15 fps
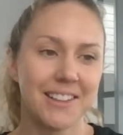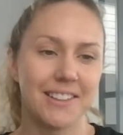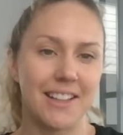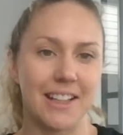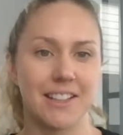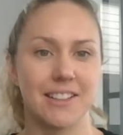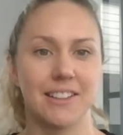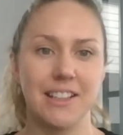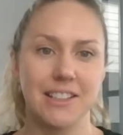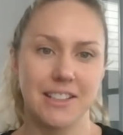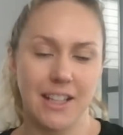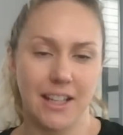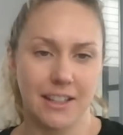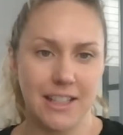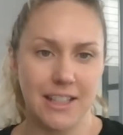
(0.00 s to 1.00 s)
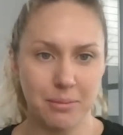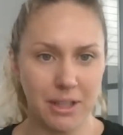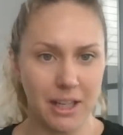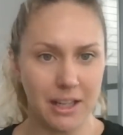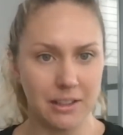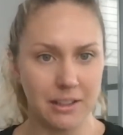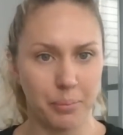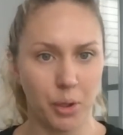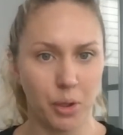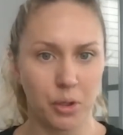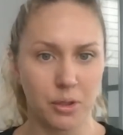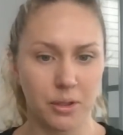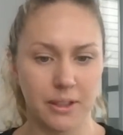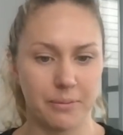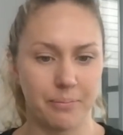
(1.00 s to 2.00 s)
can lead to the other team getting the
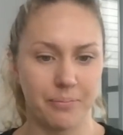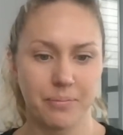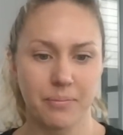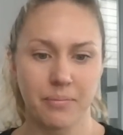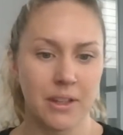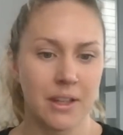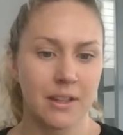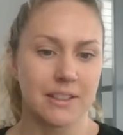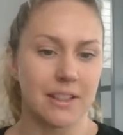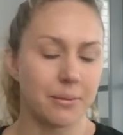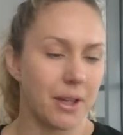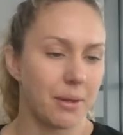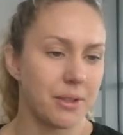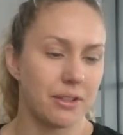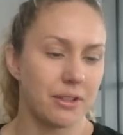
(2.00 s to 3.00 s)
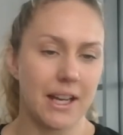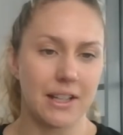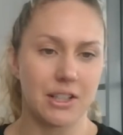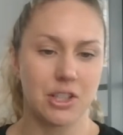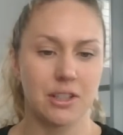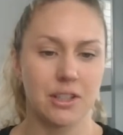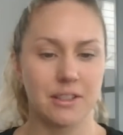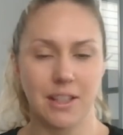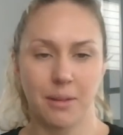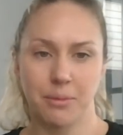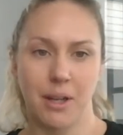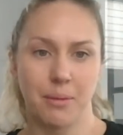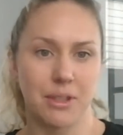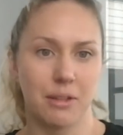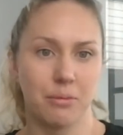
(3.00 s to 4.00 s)
ball. And sometimes I'd catch it,
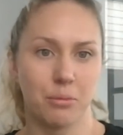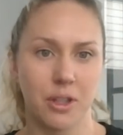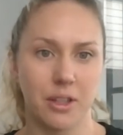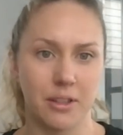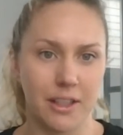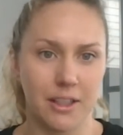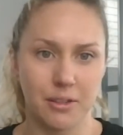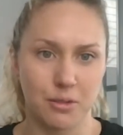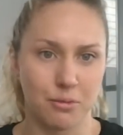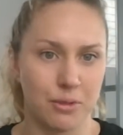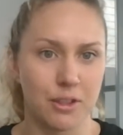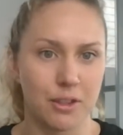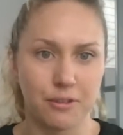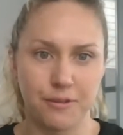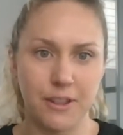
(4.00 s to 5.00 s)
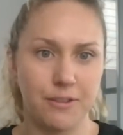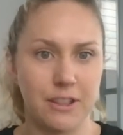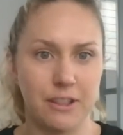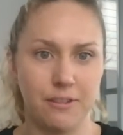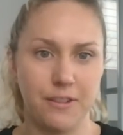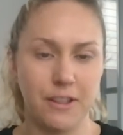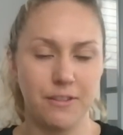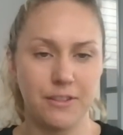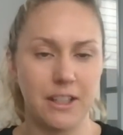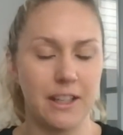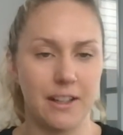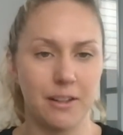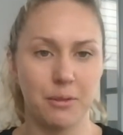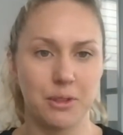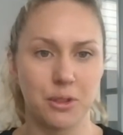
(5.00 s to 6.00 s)
sometimes I wouldn't. Like, it was a real 50-50,
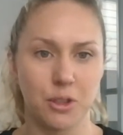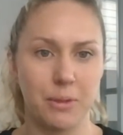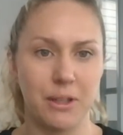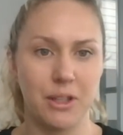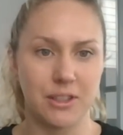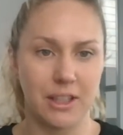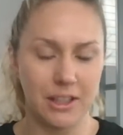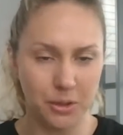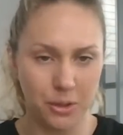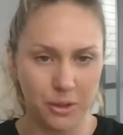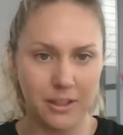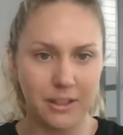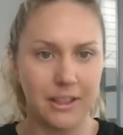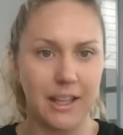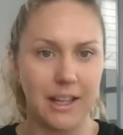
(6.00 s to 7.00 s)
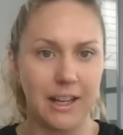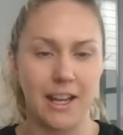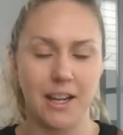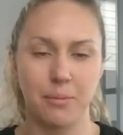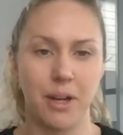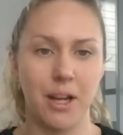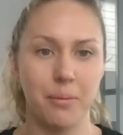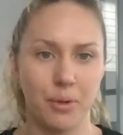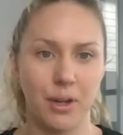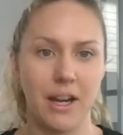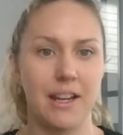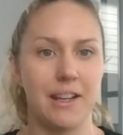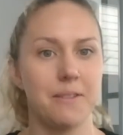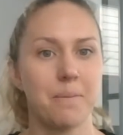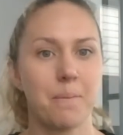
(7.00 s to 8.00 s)
and it was all because I couldn't get out of my
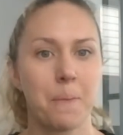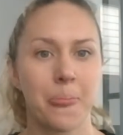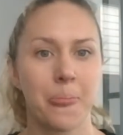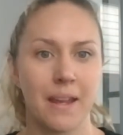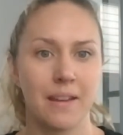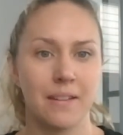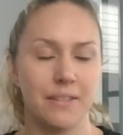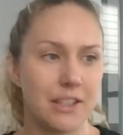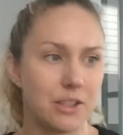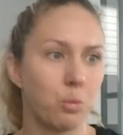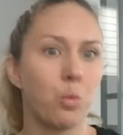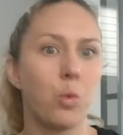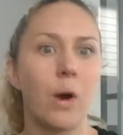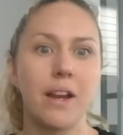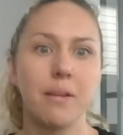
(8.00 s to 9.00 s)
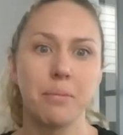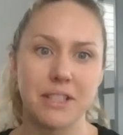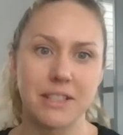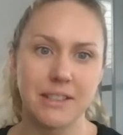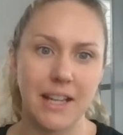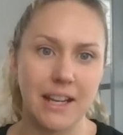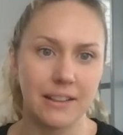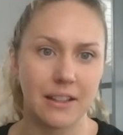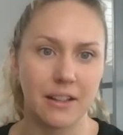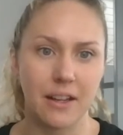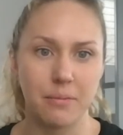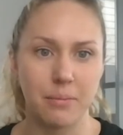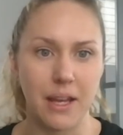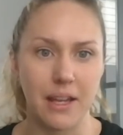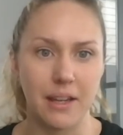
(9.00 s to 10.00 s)
brain this one mistake that
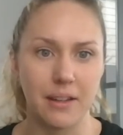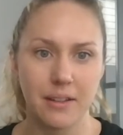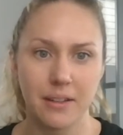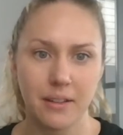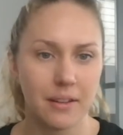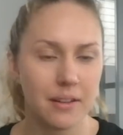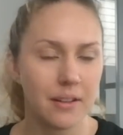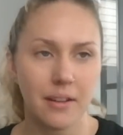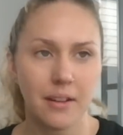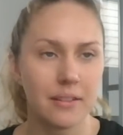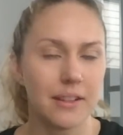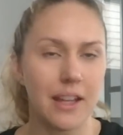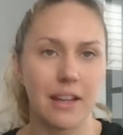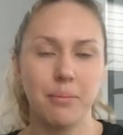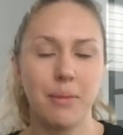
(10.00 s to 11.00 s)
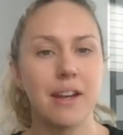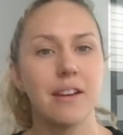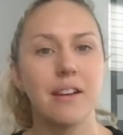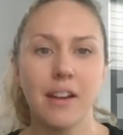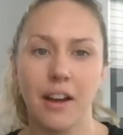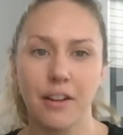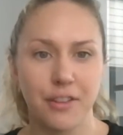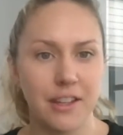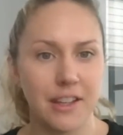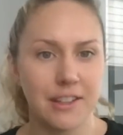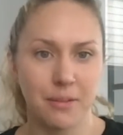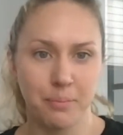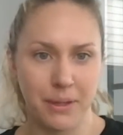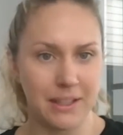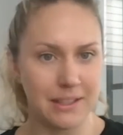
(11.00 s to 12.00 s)
I'd made. That meant nothing in
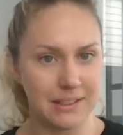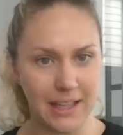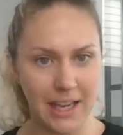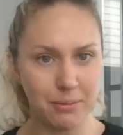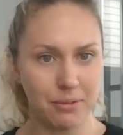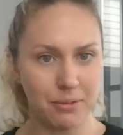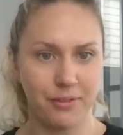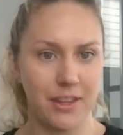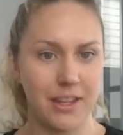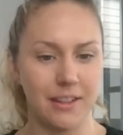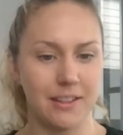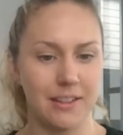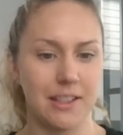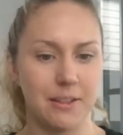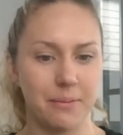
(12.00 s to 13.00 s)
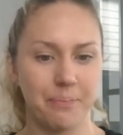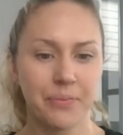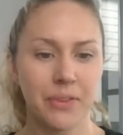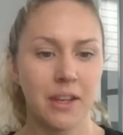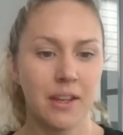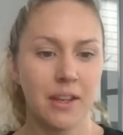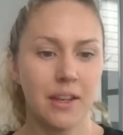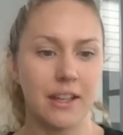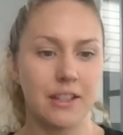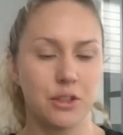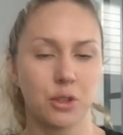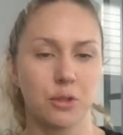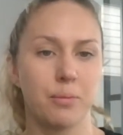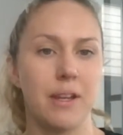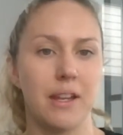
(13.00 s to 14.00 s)
the big scheme of things. And it
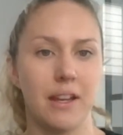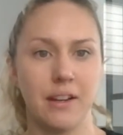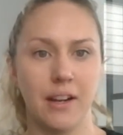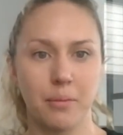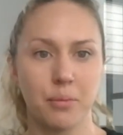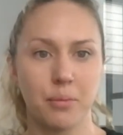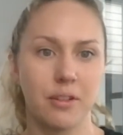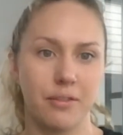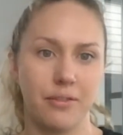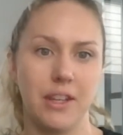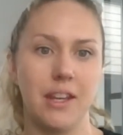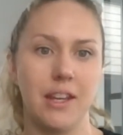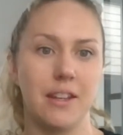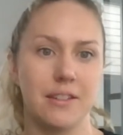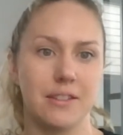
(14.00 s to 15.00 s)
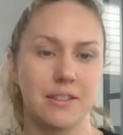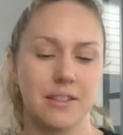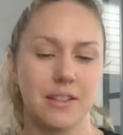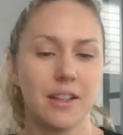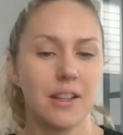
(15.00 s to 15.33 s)
took me a number of years